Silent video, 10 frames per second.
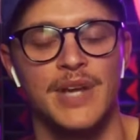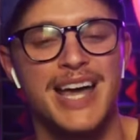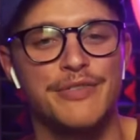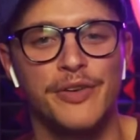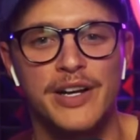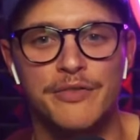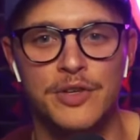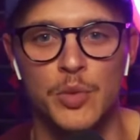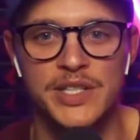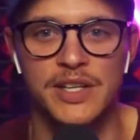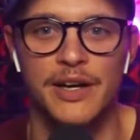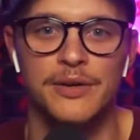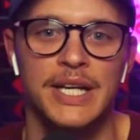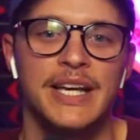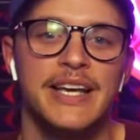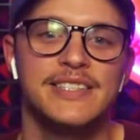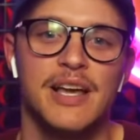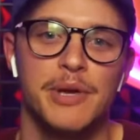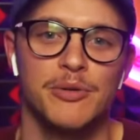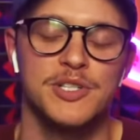I had a friend a few weeks ago. He
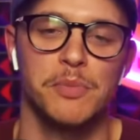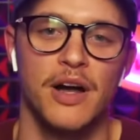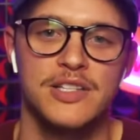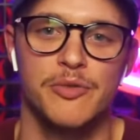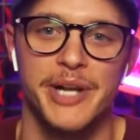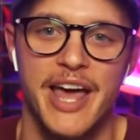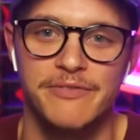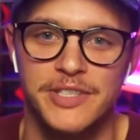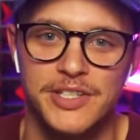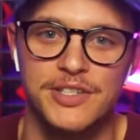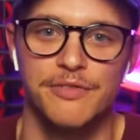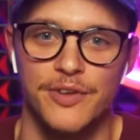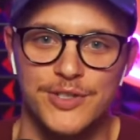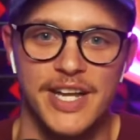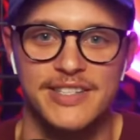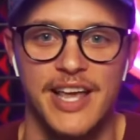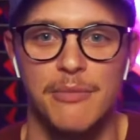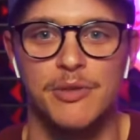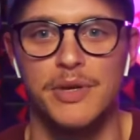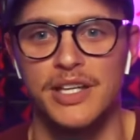sent me a response from an Adventist to first day
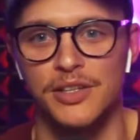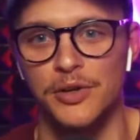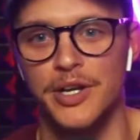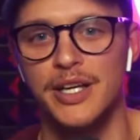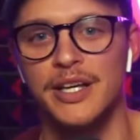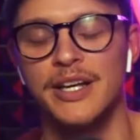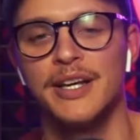Sabbath being in the Greek,